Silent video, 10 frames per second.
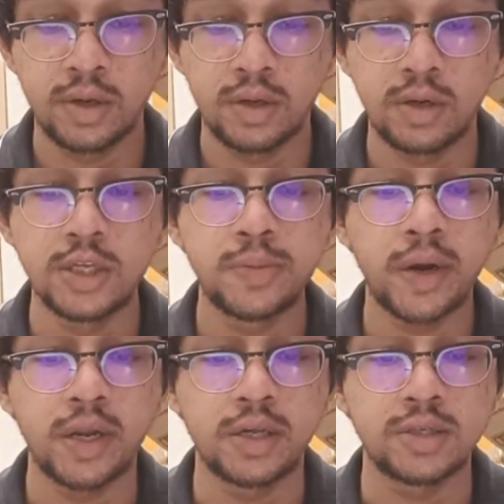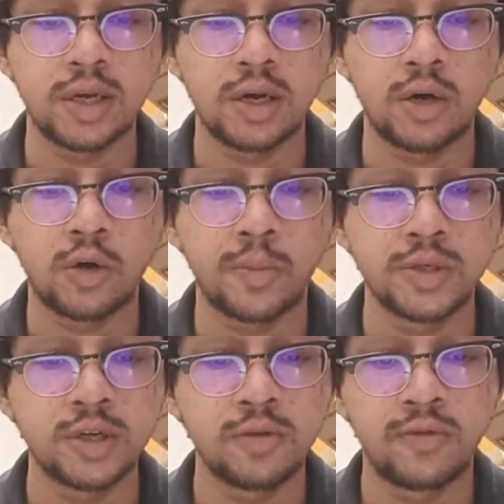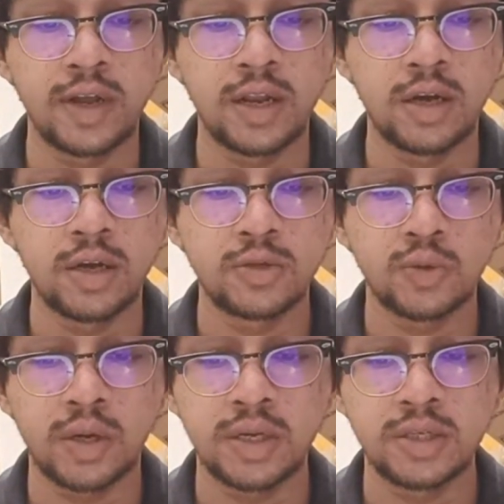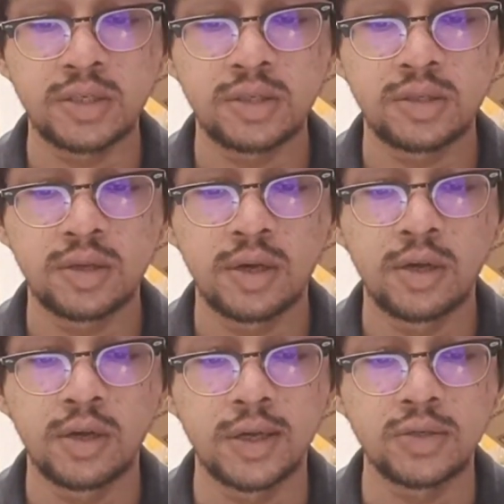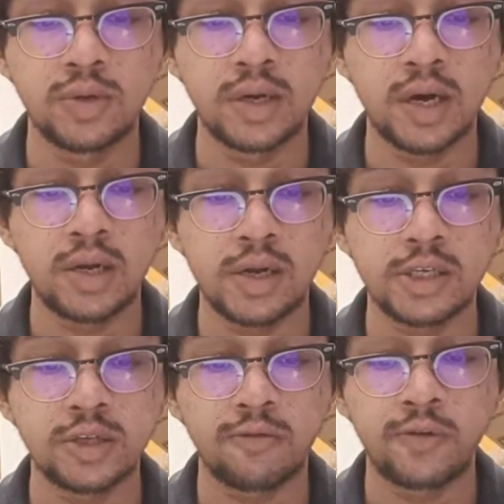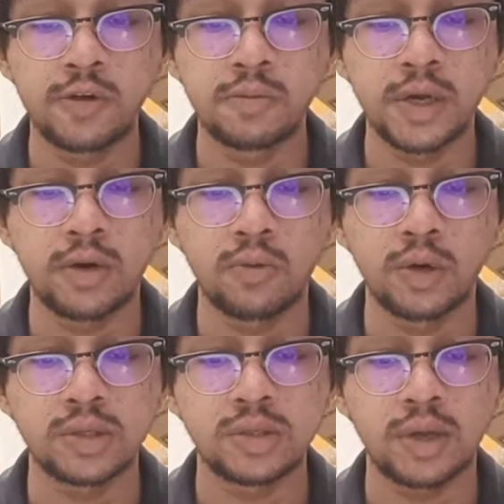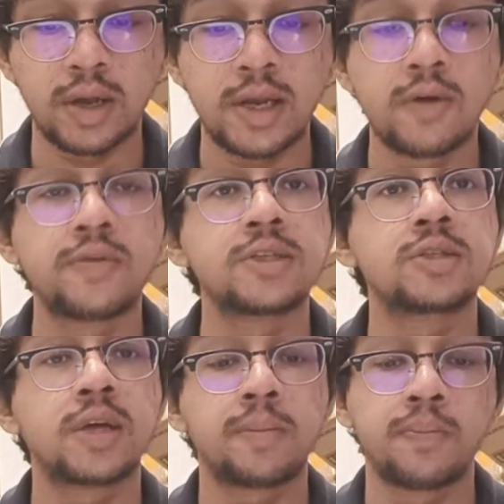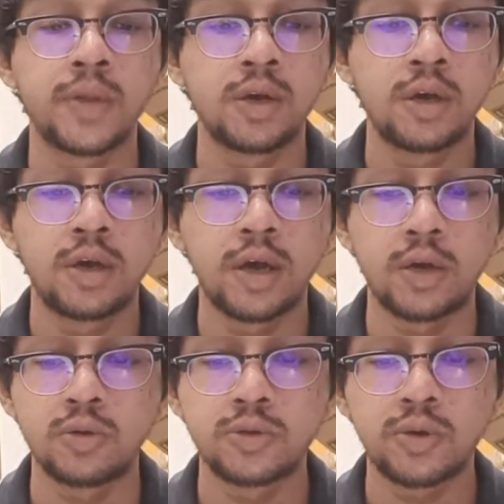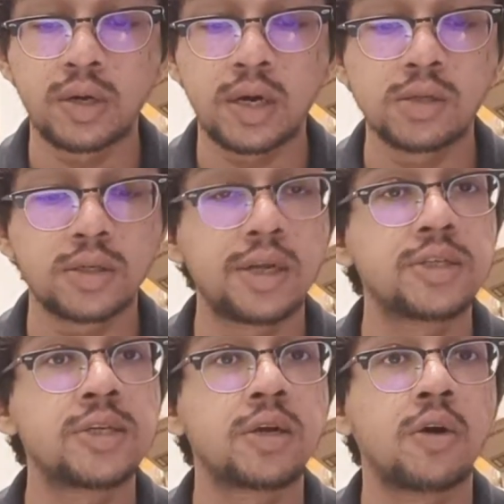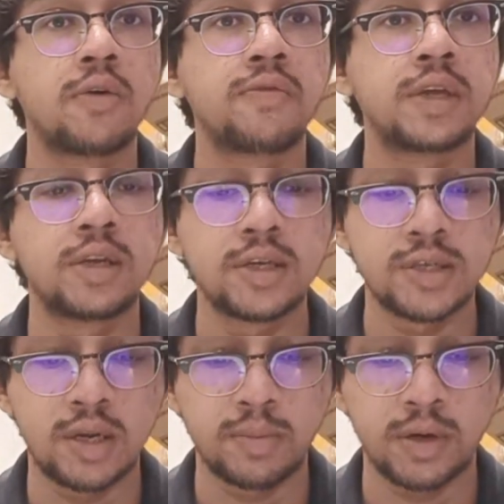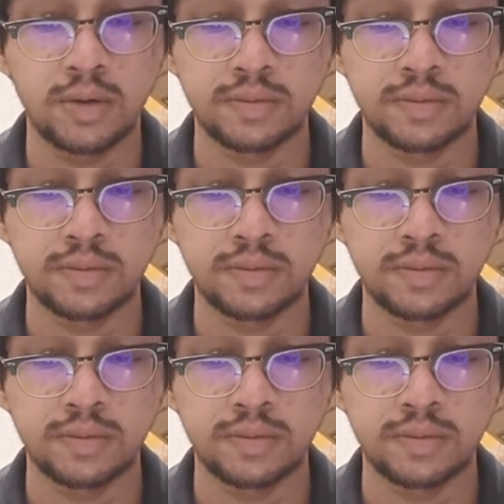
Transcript: Despite its commercial failure, Swades is regarded as a film that was ahead of its time and also a cult classic of Hindi cinema.